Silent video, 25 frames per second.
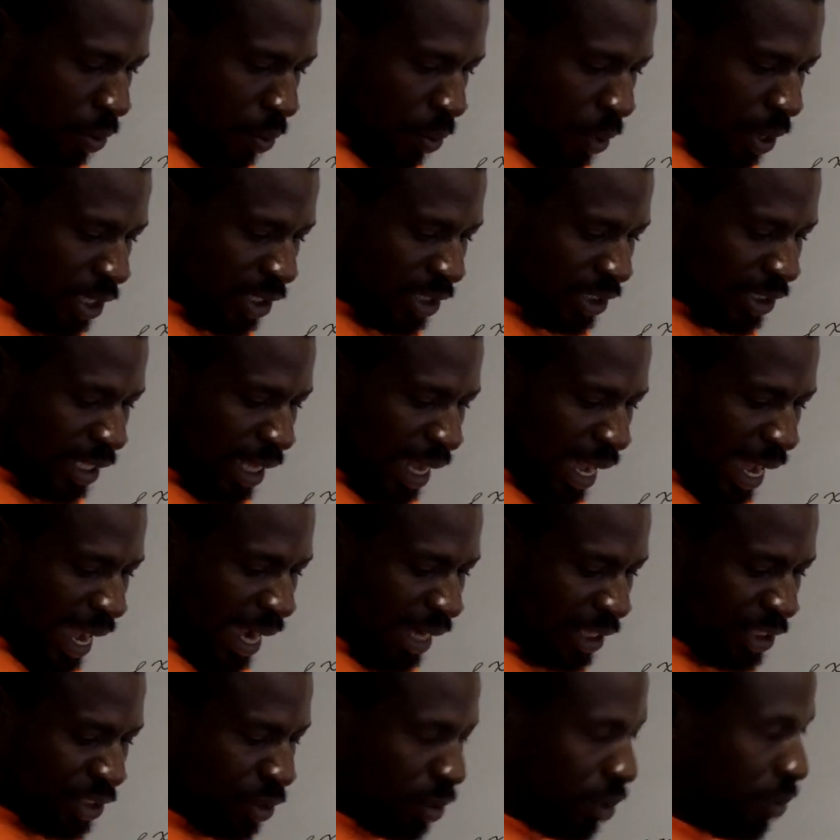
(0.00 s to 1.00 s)
What is the
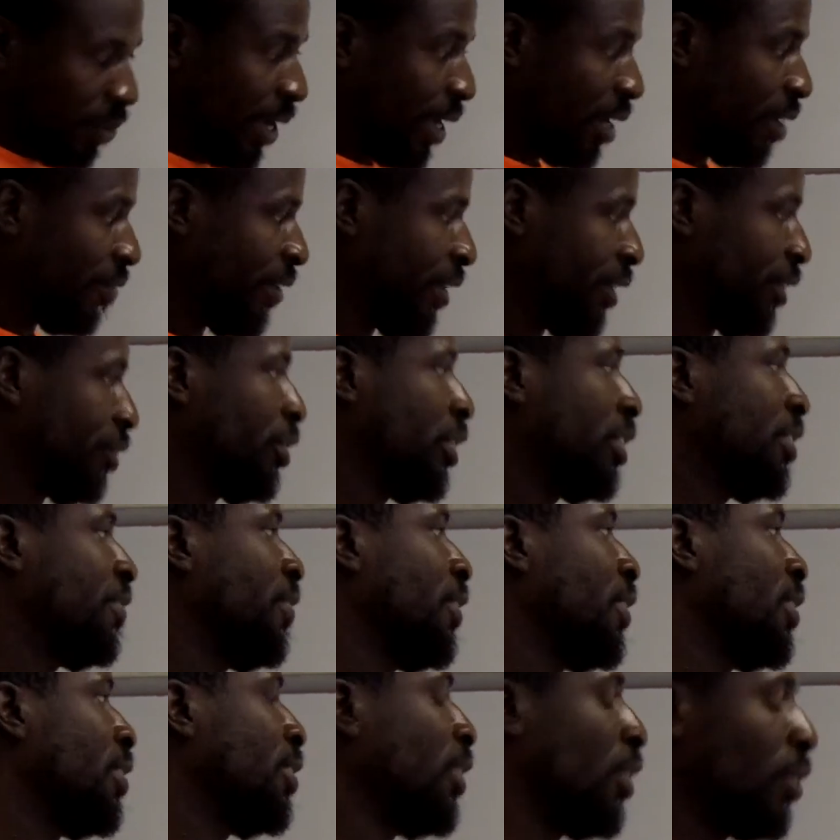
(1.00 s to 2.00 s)
actual rate of interest
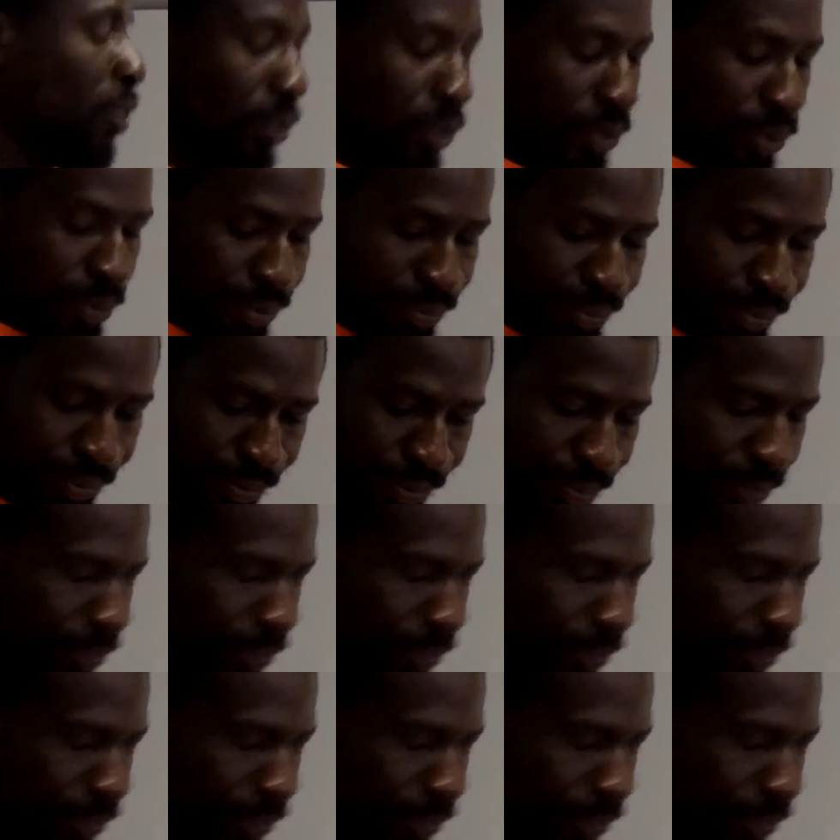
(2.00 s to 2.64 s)
for this loan?